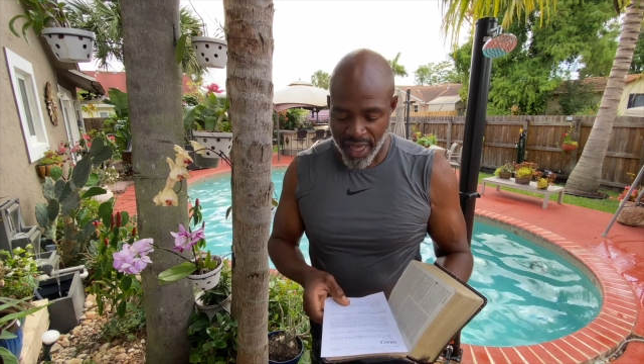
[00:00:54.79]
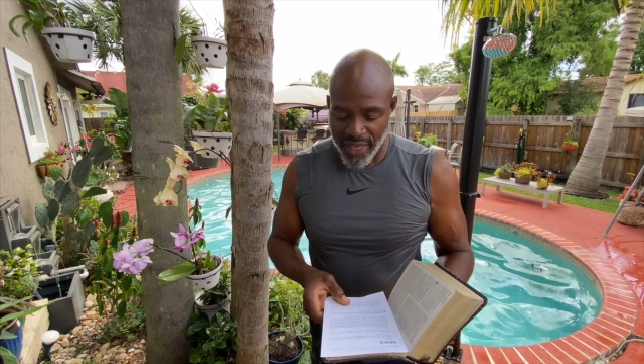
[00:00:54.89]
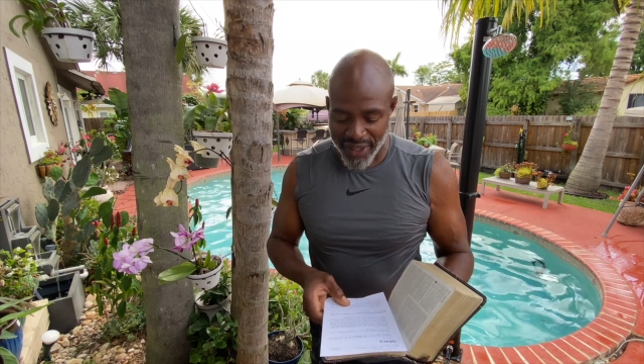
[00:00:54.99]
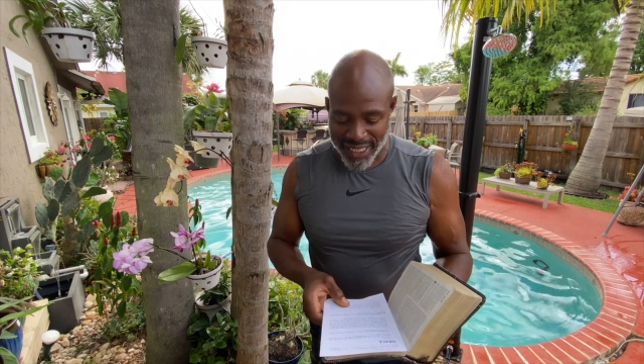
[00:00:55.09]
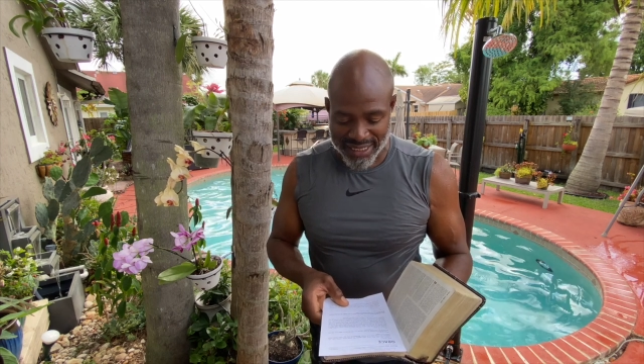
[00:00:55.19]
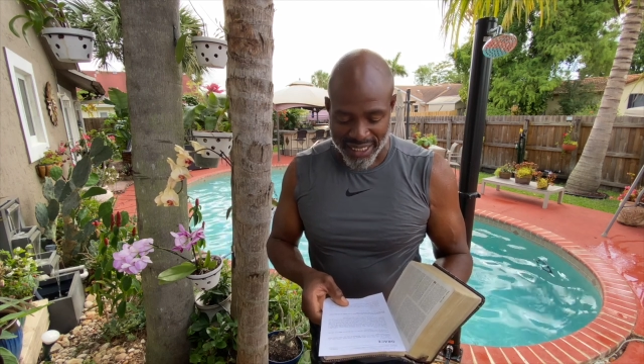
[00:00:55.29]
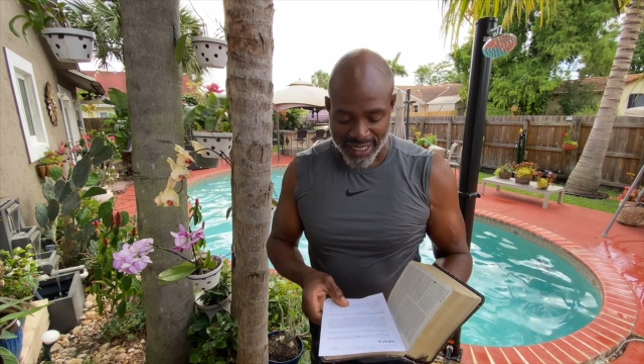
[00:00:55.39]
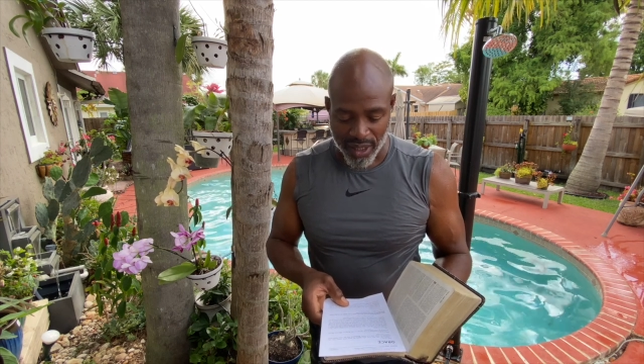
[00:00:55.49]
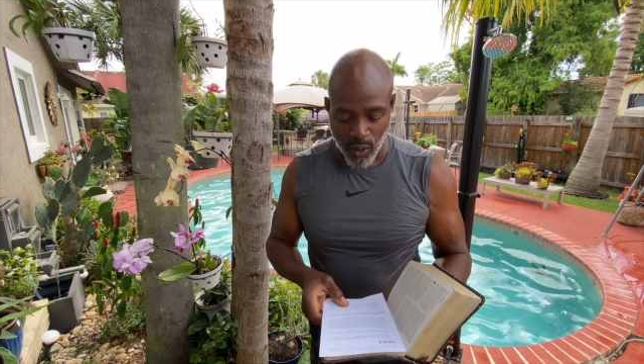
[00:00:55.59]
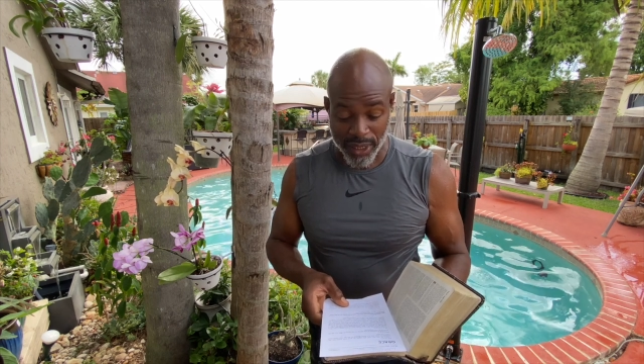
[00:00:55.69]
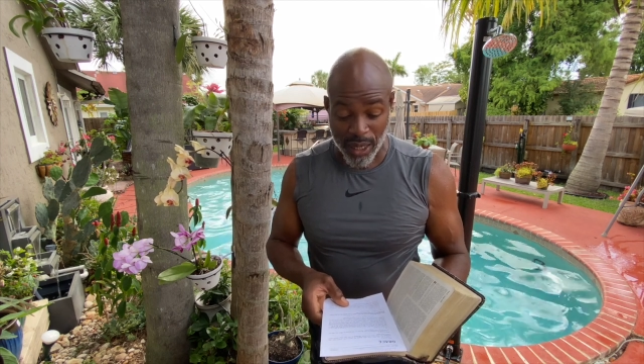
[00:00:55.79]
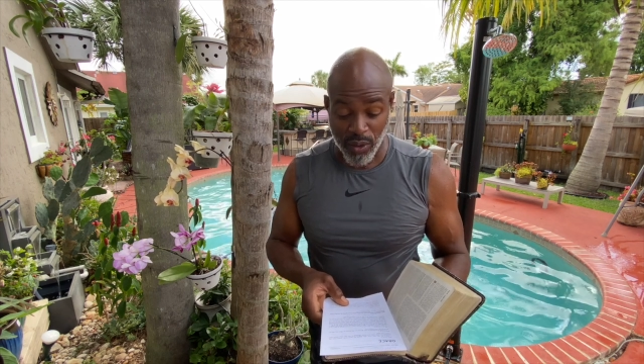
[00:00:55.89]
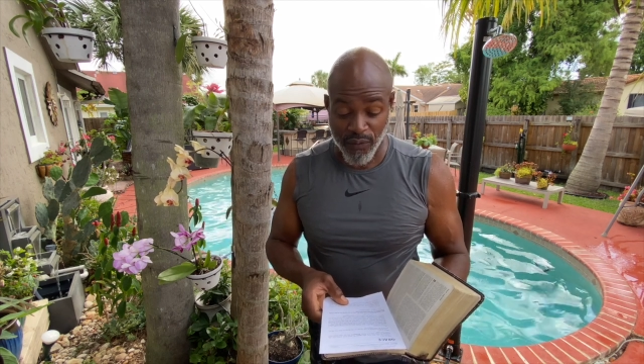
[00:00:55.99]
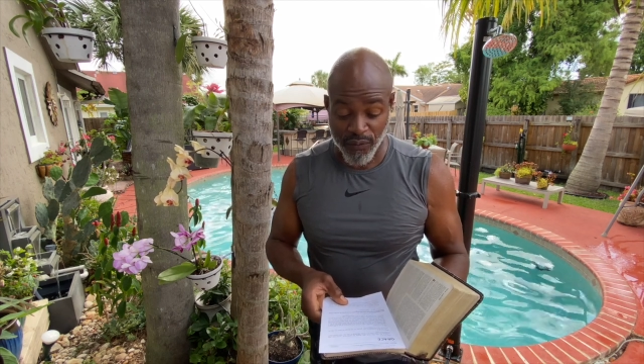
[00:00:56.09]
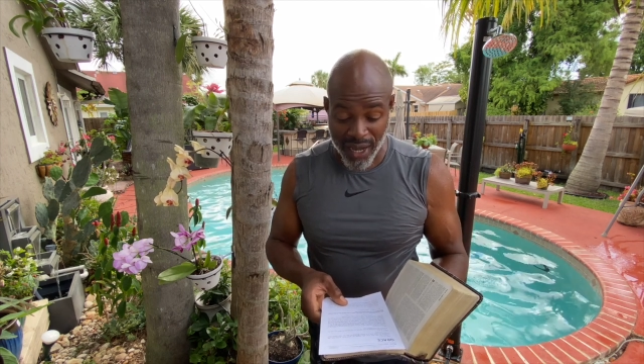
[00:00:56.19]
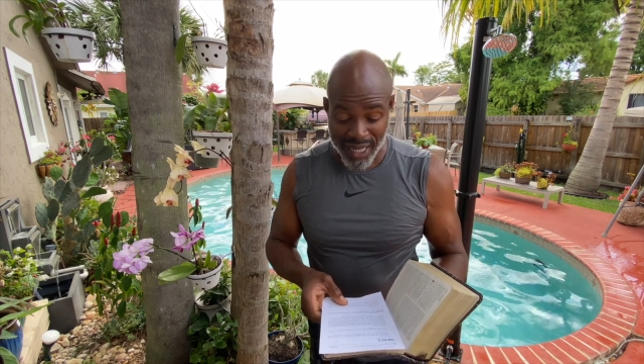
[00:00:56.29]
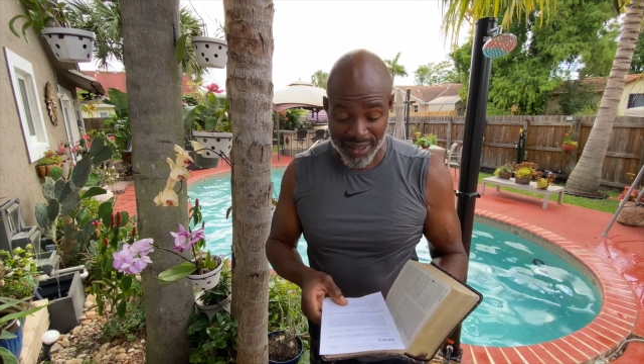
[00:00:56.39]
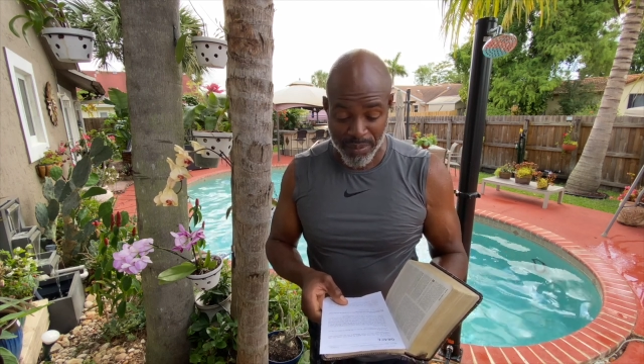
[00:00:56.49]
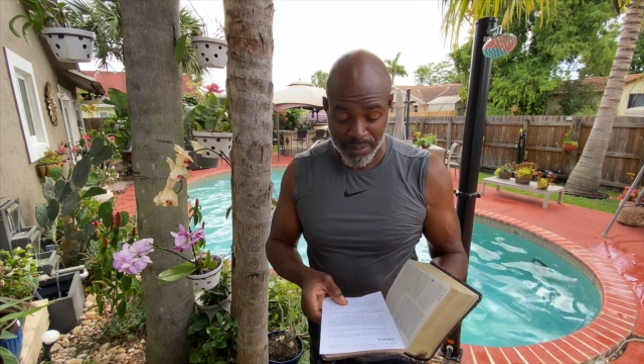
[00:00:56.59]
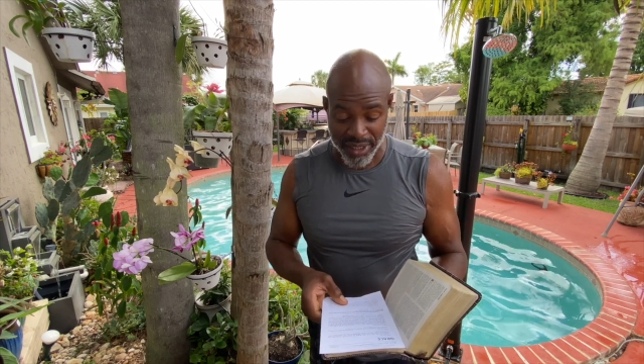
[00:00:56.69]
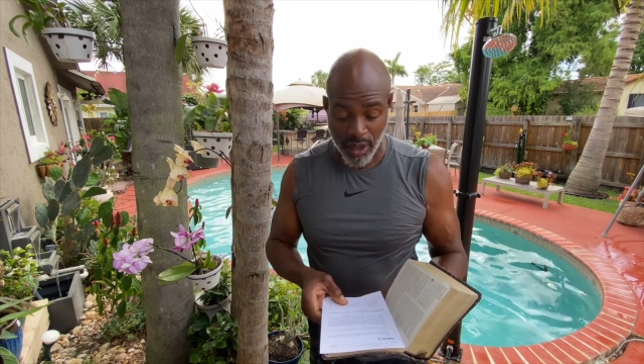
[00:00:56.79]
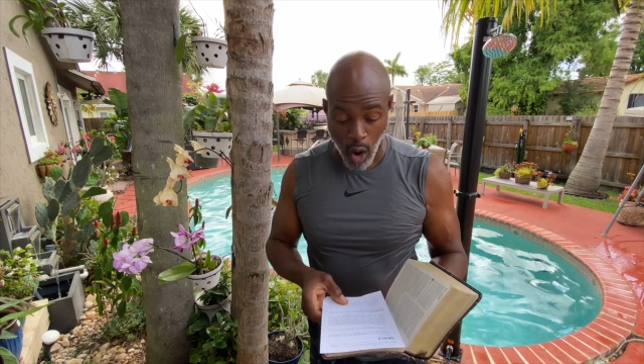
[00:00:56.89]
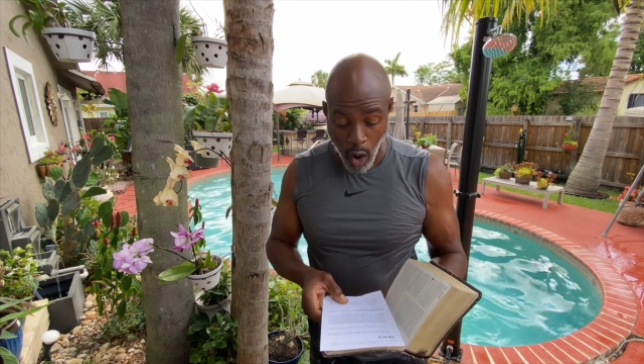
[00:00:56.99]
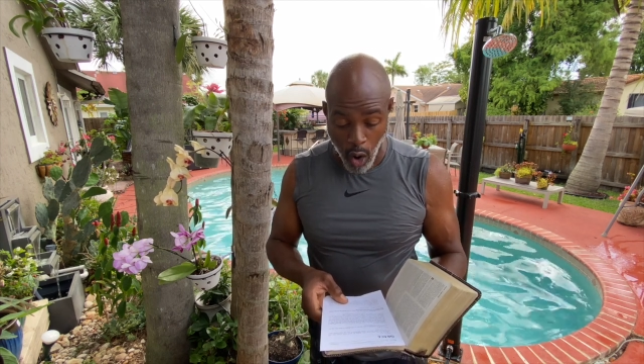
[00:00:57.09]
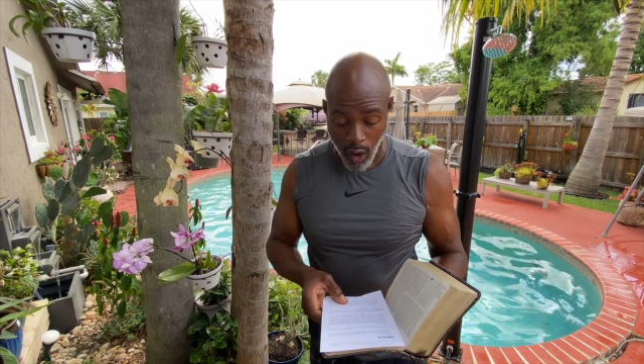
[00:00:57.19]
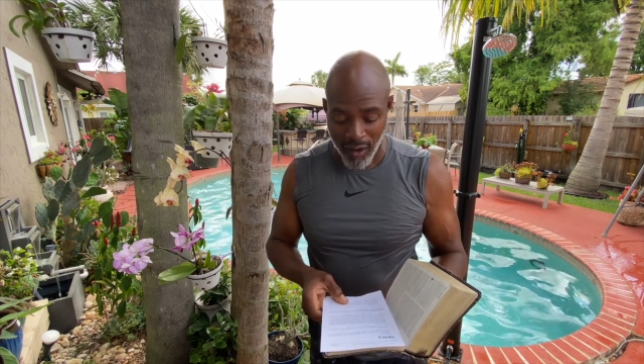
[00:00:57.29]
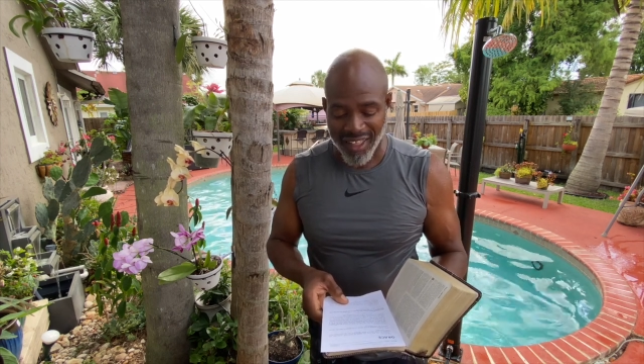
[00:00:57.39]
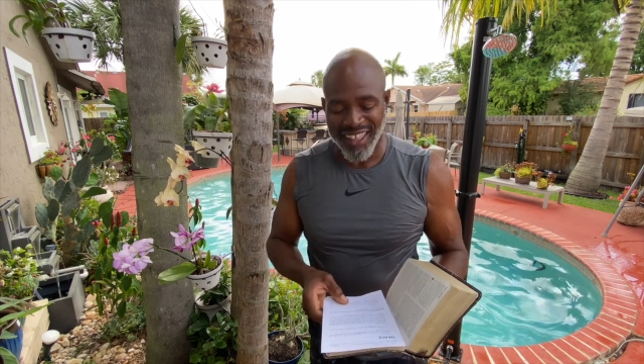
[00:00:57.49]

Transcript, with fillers: that day when I will finally be all